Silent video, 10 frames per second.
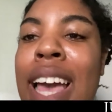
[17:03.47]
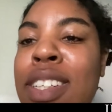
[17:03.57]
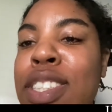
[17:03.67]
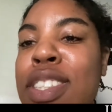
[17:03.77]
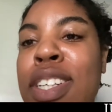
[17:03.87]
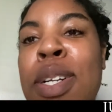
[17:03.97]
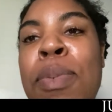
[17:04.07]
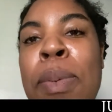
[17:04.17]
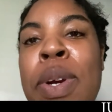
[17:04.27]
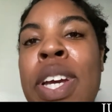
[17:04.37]
I actually started
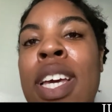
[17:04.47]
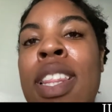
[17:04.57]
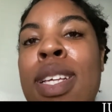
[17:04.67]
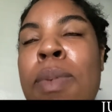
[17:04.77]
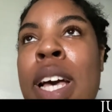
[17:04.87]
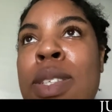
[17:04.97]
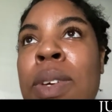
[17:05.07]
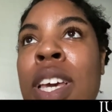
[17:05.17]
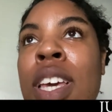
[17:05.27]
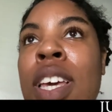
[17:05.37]
my period this past
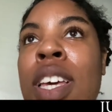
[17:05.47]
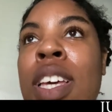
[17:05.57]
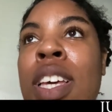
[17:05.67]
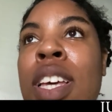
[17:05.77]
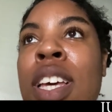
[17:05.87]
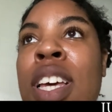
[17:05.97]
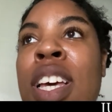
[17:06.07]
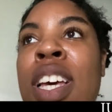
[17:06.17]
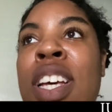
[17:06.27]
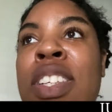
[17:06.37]
week.
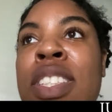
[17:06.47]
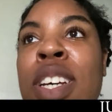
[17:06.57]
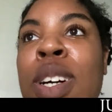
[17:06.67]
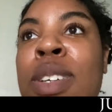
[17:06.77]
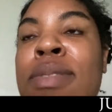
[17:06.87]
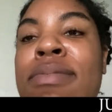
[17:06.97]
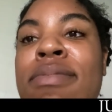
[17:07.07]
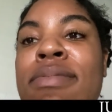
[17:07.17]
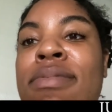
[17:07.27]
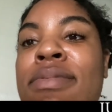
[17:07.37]
So
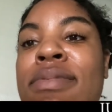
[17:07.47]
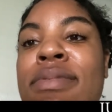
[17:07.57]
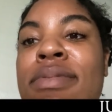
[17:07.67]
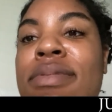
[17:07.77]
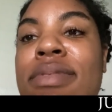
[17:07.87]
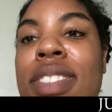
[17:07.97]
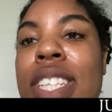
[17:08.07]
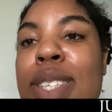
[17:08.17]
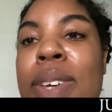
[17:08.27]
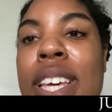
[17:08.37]

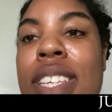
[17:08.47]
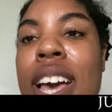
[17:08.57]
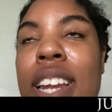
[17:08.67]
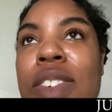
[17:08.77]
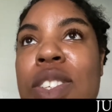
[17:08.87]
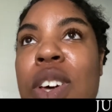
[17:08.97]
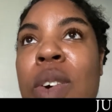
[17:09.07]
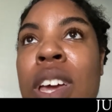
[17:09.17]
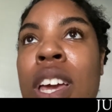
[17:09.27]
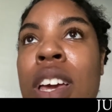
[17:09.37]
this week is kind of just
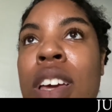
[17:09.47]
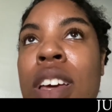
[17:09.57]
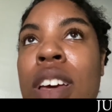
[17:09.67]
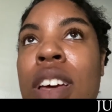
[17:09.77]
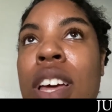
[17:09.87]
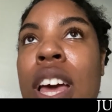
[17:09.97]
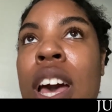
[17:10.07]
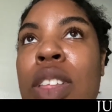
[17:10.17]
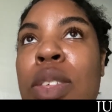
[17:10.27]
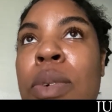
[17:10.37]
going
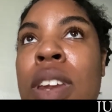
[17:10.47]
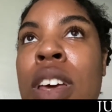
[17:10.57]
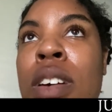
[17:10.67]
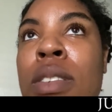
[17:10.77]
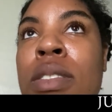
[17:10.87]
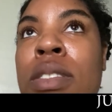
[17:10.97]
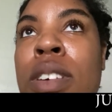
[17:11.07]
out the window